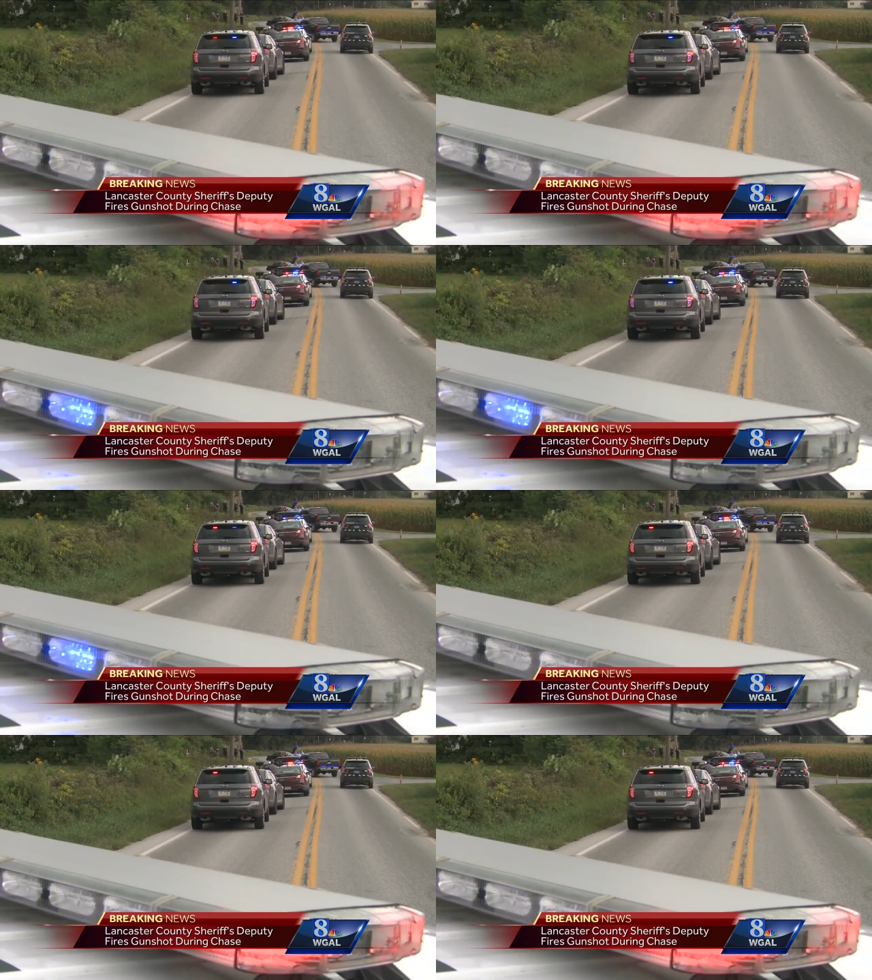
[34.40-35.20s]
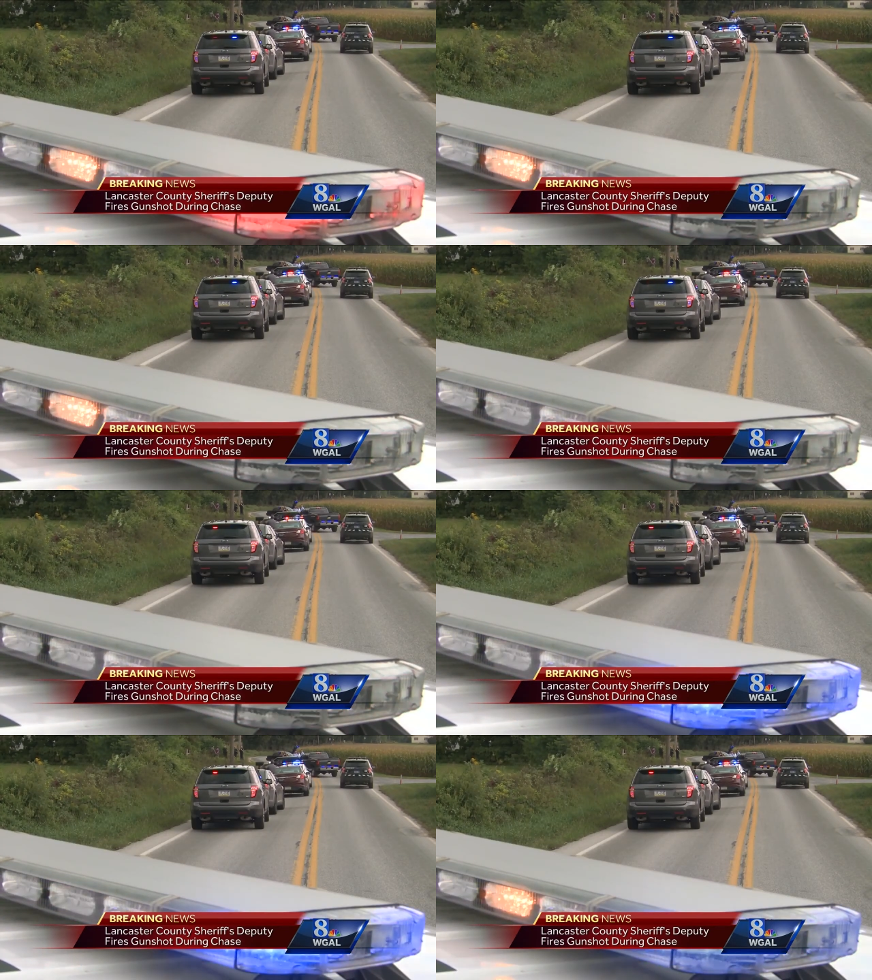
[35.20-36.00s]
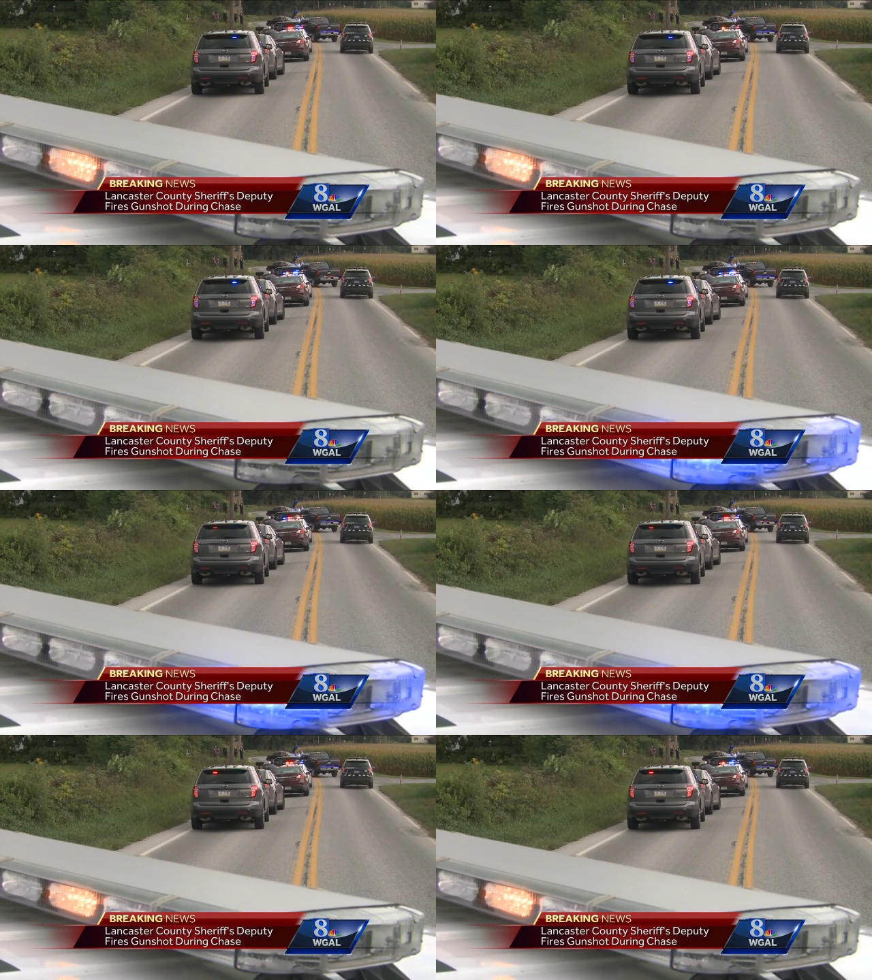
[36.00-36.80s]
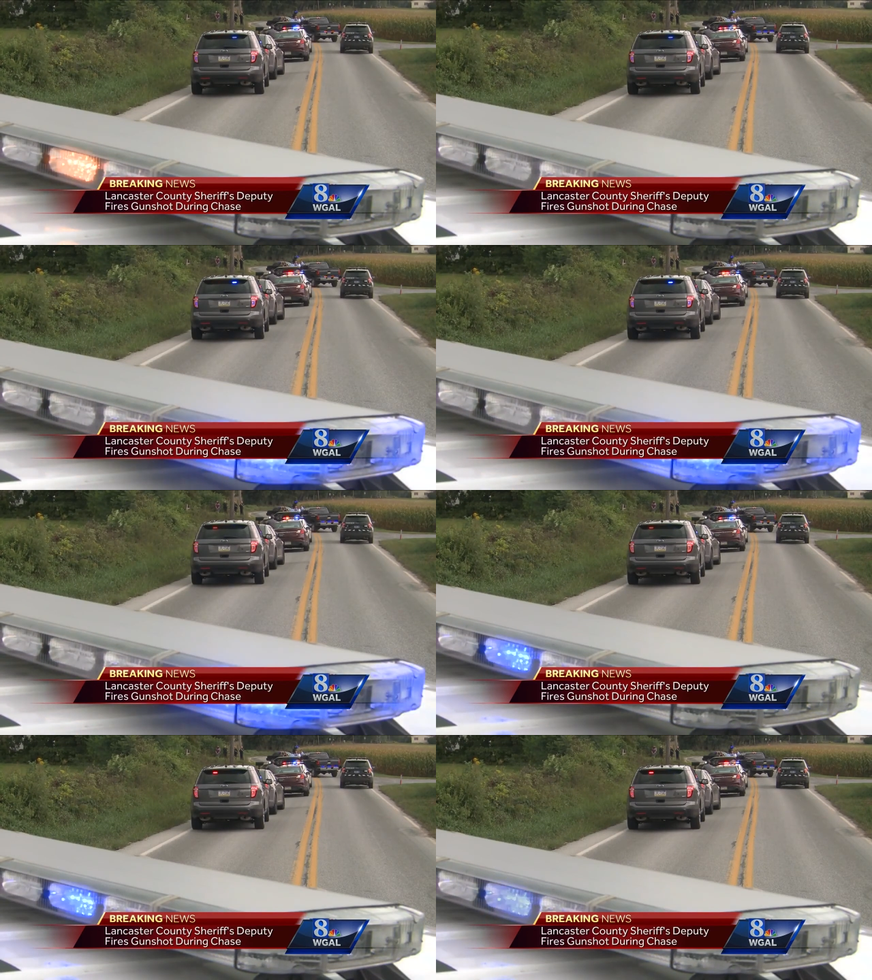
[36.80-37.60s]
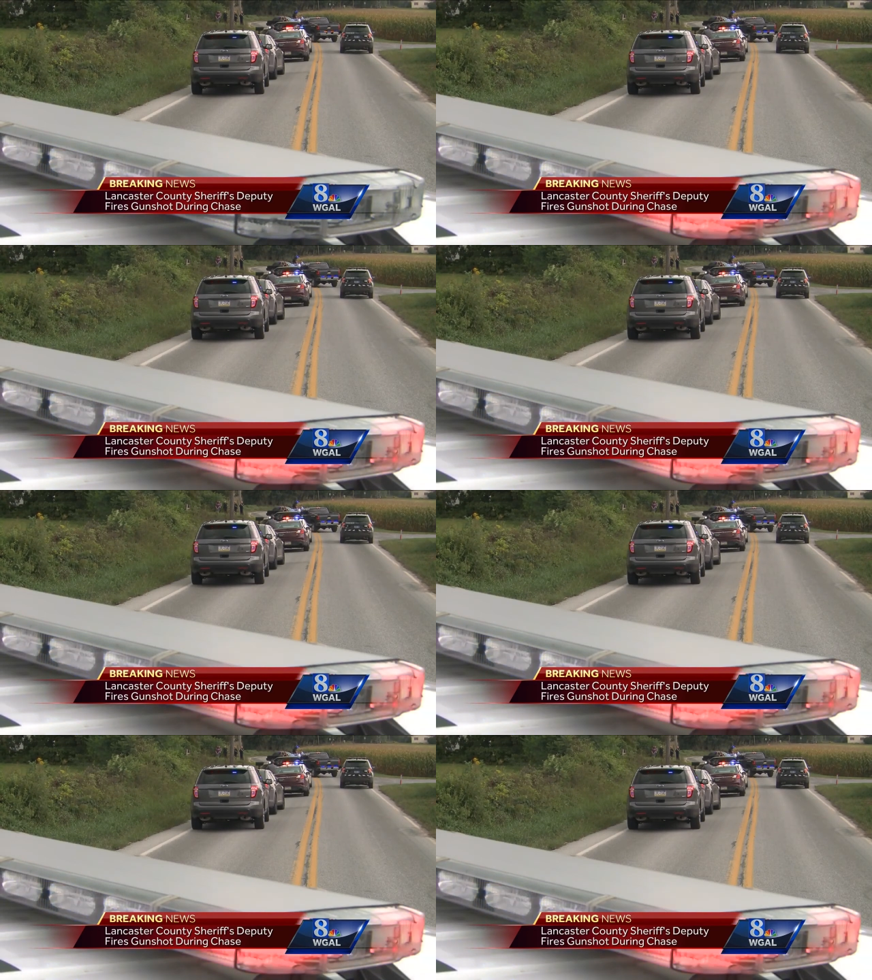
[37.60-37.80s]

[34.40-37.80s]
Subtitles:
No face is visible, so there are no lips to read.